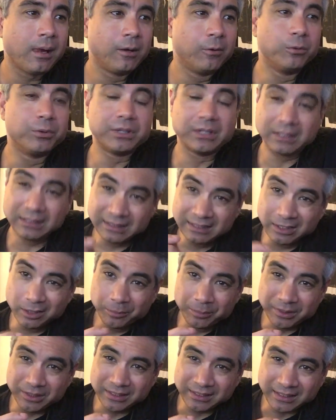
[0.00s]
with a little
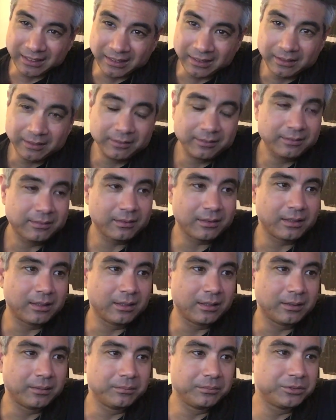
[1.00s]
bit of gain,
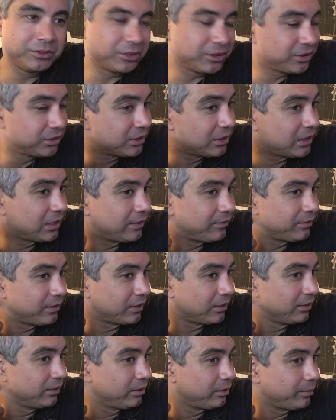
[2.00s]
just to give it a
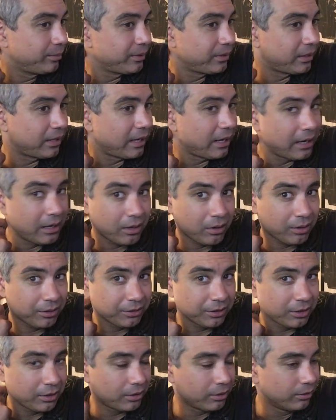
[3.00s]
little bit of hair on
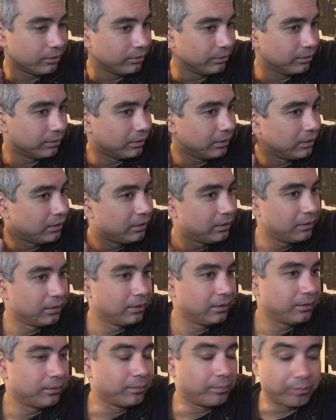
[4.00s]
the note.
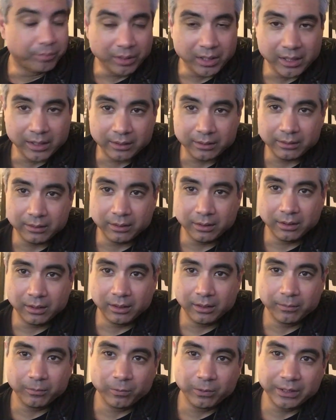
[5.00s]
But
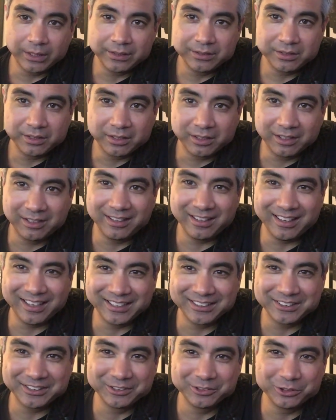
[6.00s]
when I did the
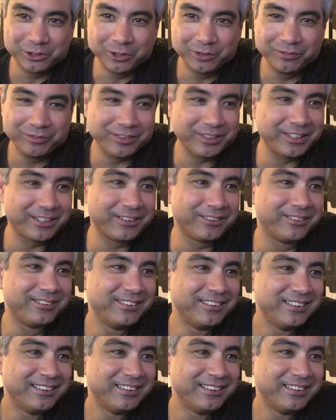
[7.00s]
last YouTube video,